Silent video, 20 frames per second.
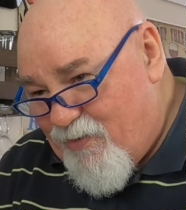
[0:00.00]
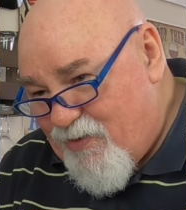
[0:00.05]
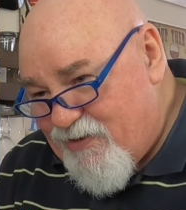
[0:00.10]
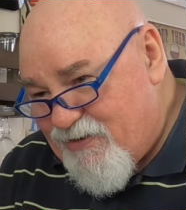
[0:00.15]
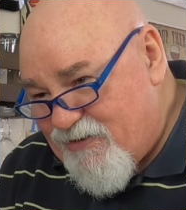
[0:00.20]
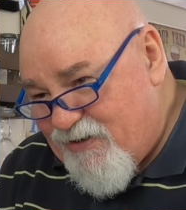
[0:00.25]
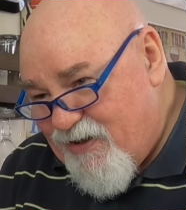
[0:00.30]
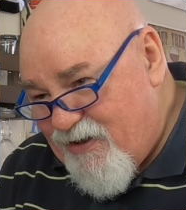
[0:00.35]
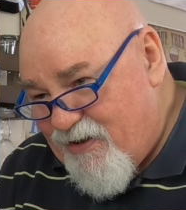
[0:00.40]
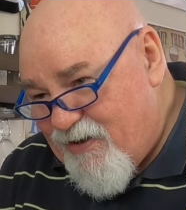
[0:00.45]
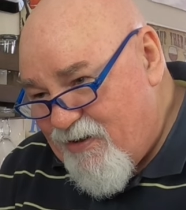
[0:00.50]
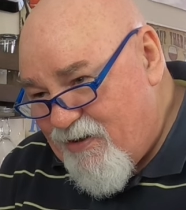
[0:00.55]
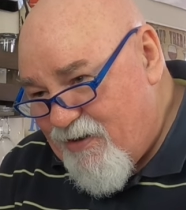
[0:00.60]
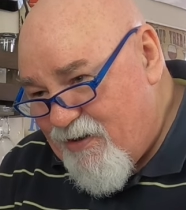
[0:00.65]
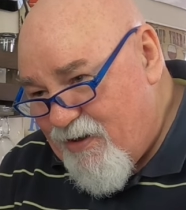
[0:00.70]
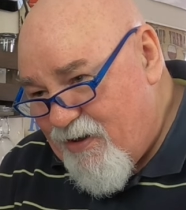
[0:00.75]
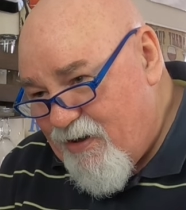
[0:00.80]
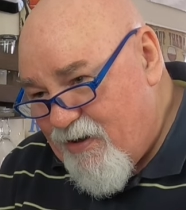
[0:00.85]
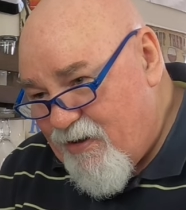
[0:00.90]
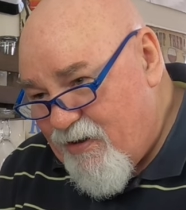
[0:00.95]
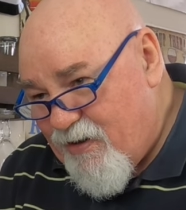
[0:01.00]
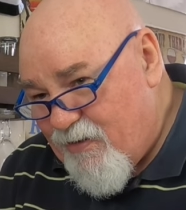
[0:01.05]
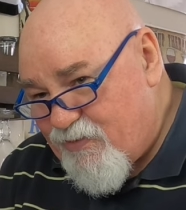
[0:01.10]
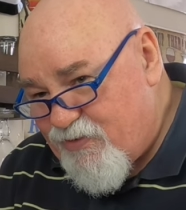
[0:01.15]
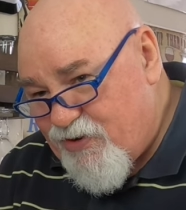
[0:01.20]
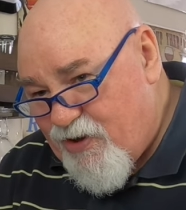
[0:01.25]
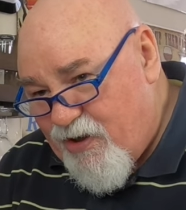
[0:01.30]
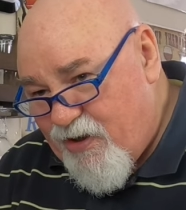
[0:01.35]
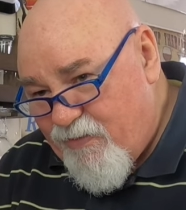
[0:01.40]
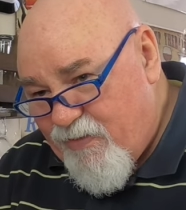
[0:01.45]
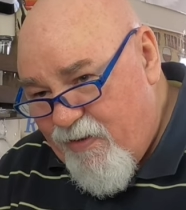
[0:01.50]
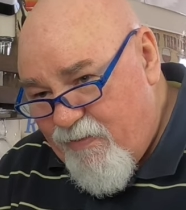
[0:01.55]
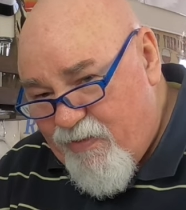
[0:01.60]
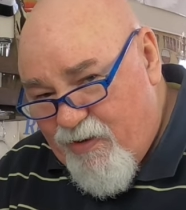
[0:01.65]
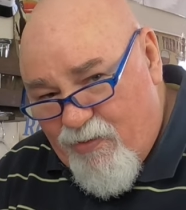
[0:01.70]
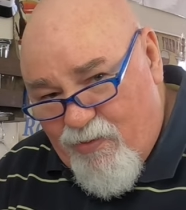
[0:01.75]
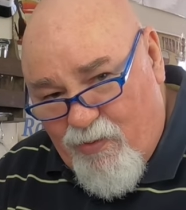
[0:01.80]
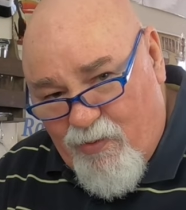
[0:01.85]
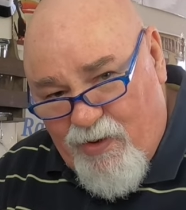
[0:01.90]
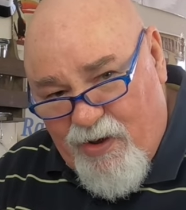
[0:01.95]
whisky. I'm trying to remember
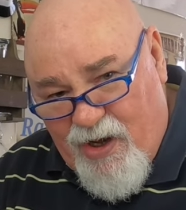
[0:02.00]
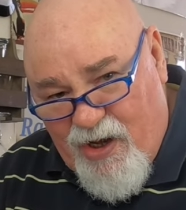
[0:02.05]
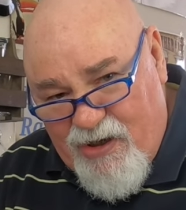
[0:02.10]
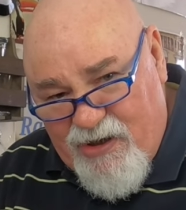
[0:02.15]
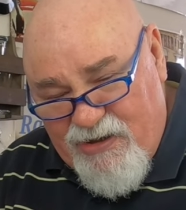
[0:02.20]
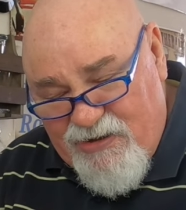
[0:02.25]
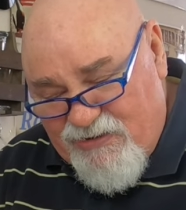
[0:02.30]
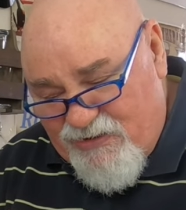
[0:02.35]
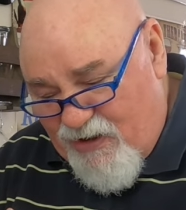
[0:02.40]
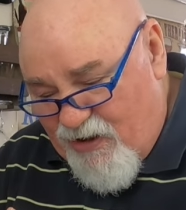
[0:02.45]
what one, I think it's